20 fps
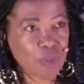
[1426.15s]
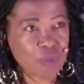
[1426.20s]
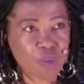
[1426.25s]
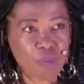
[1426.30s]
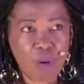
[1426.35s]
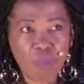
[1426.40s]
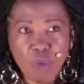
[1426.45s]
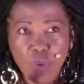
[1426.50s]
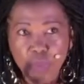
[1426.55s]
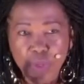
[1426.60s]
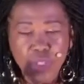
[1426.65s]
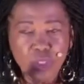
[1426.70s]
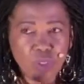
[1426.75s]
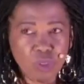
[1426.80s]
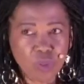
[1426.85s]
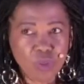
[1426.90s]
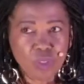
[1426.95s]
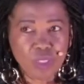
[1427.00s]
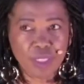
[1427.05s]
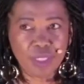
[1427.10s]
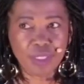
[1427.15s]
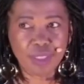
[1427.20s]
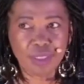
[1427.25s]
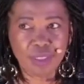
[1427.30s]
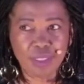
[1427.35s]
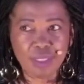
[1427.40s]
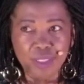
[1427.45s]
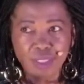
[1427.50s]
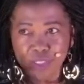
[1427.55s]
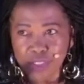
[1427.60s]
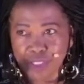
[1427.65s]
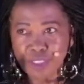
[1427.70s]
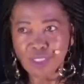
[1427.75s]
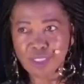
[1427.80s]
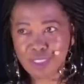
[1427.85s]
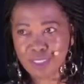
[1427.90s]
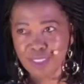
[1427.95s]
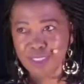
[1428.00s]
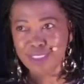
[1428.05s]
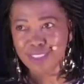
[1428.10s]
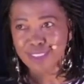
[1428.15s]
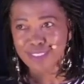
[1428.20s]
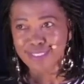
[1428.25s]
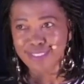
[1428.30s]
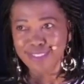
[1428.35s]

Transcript: remember when you did such and such,